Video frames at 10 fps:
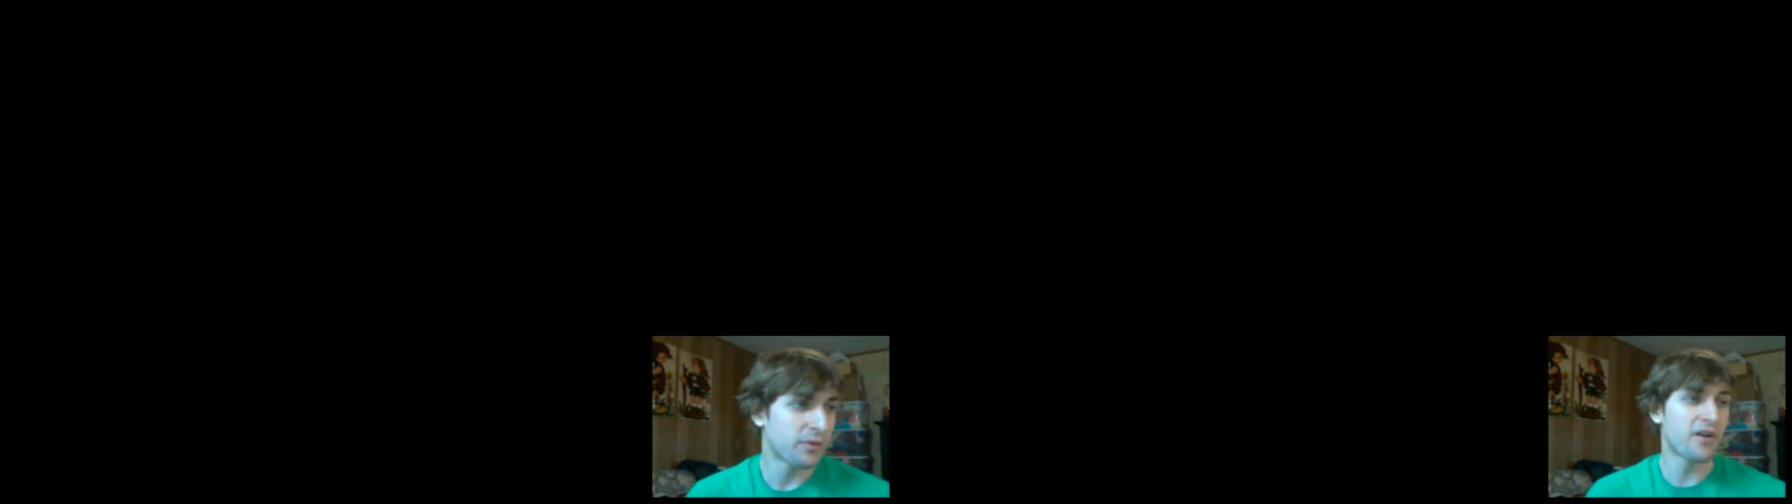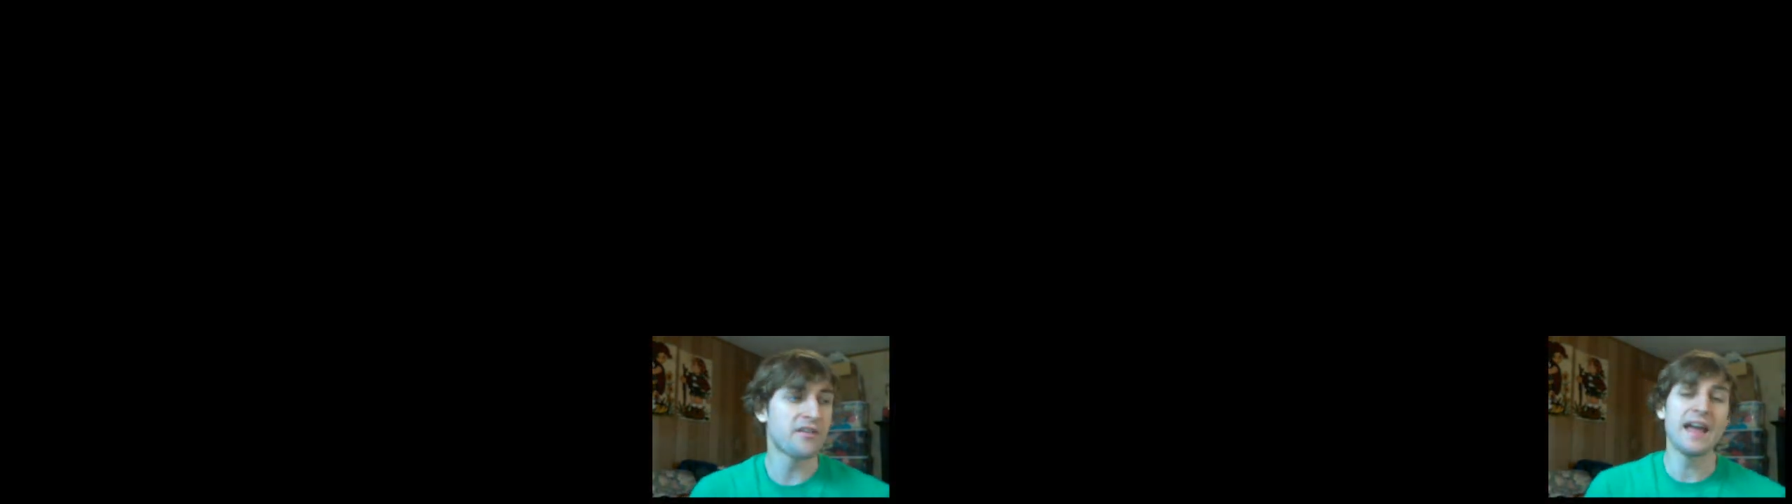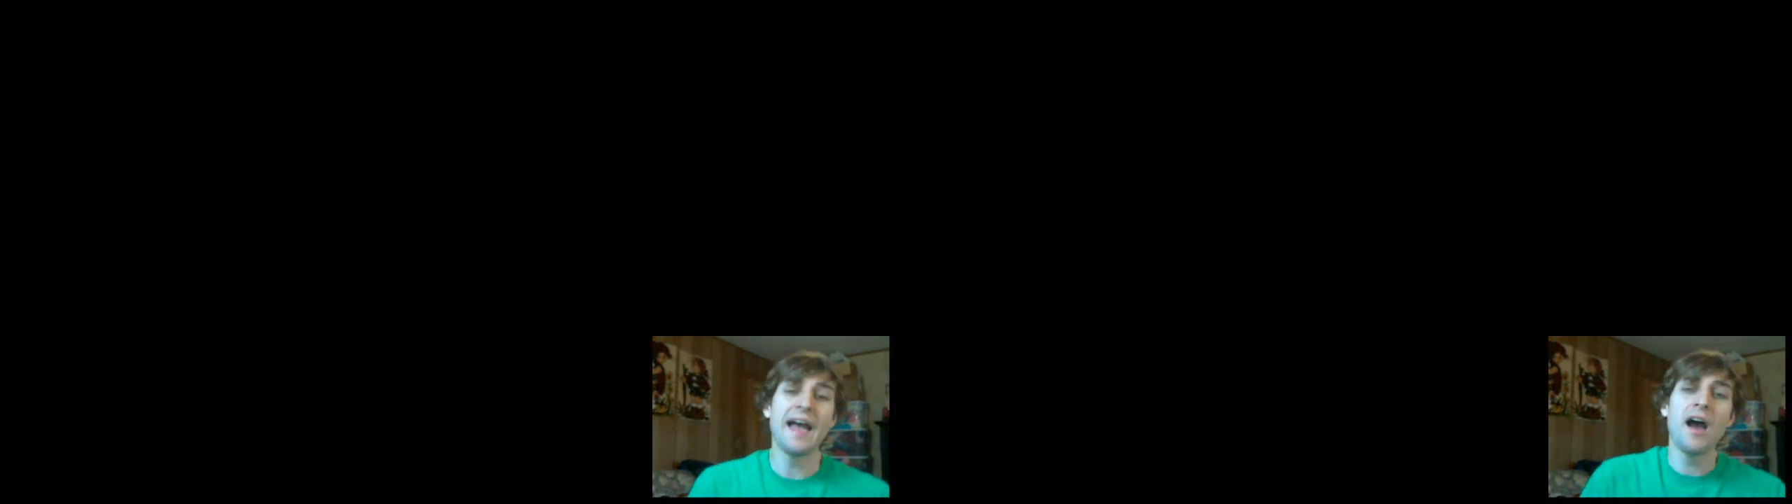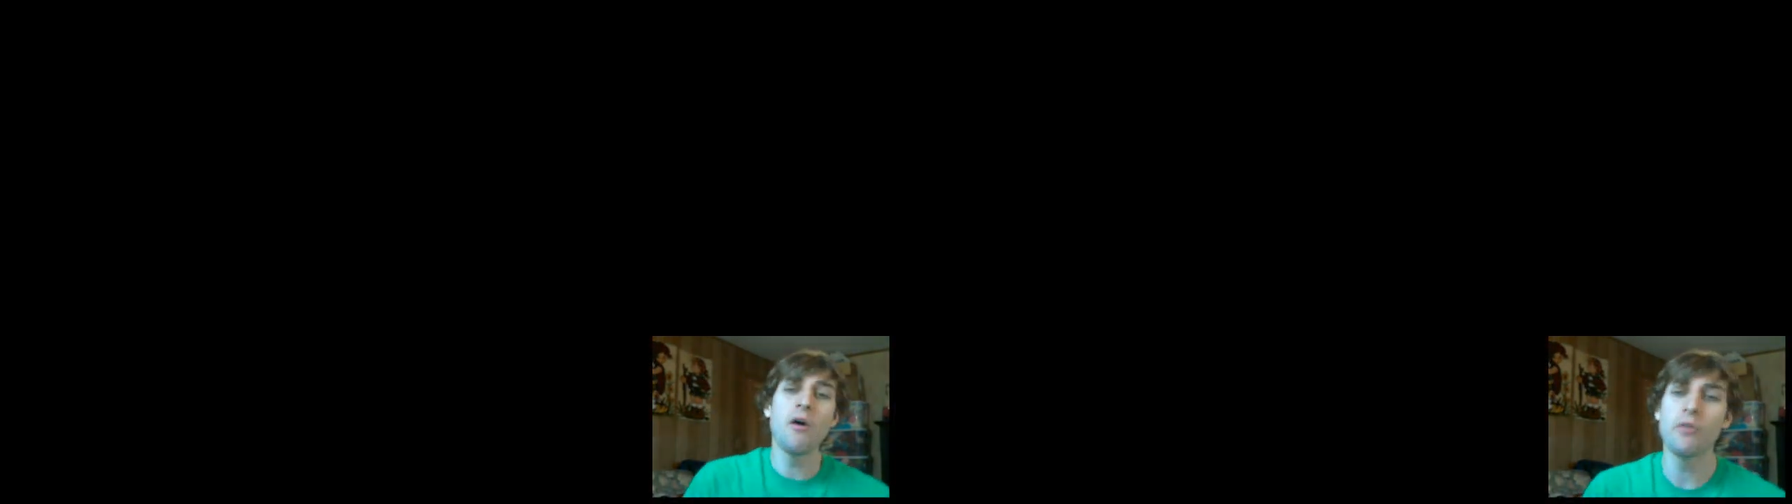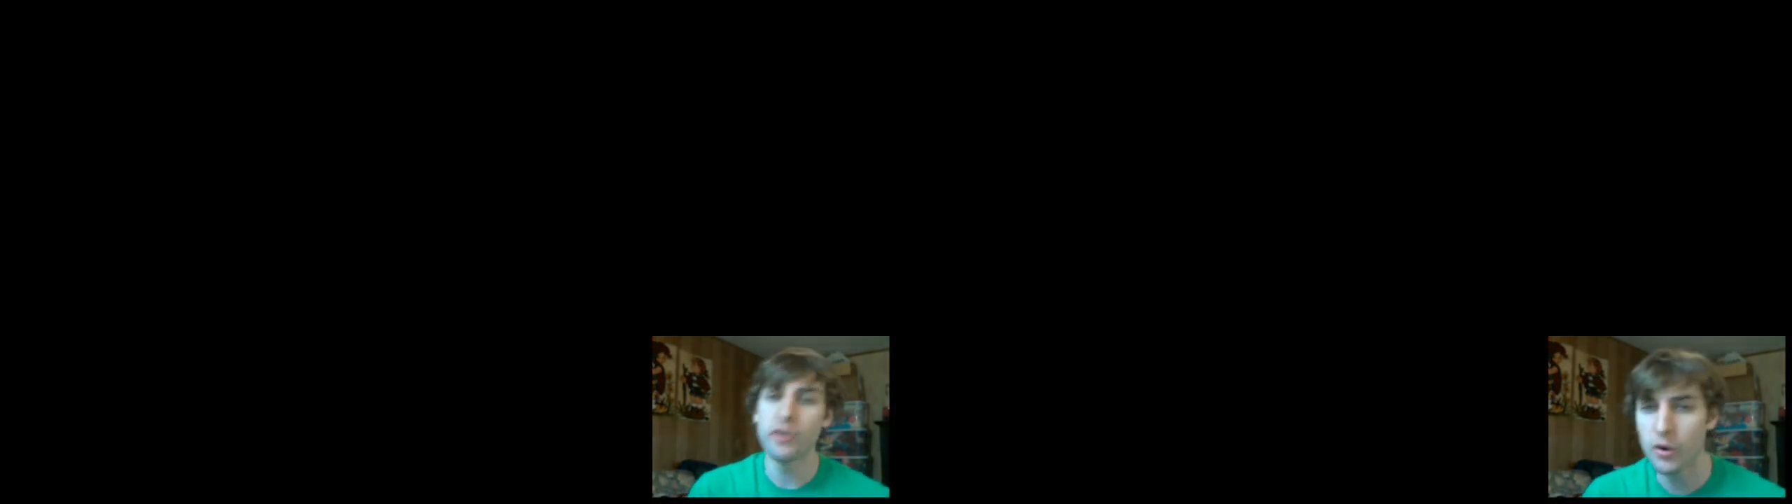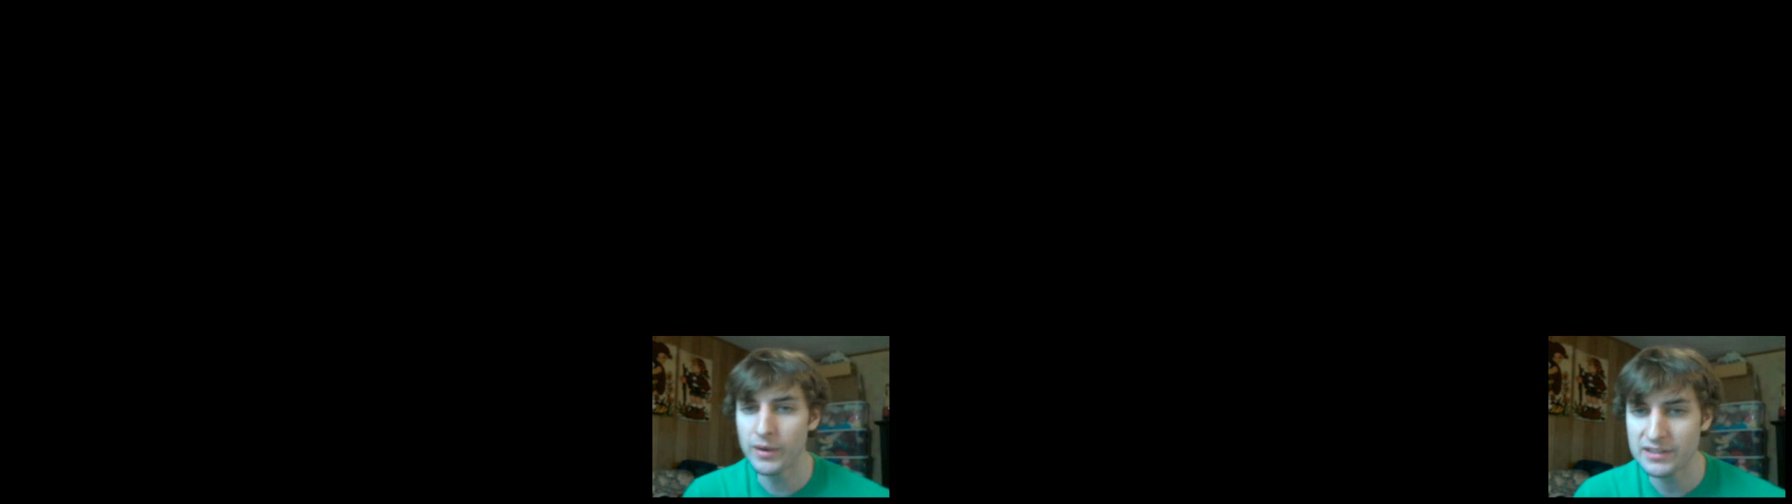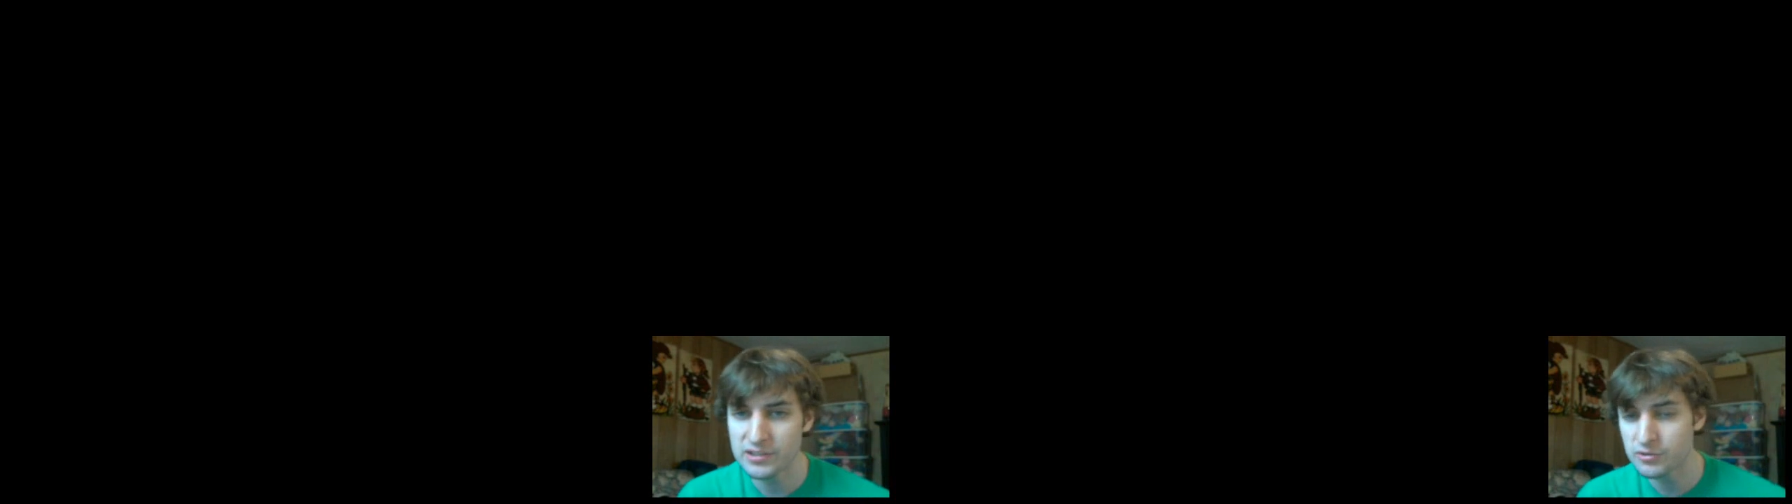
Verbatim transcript: We are now going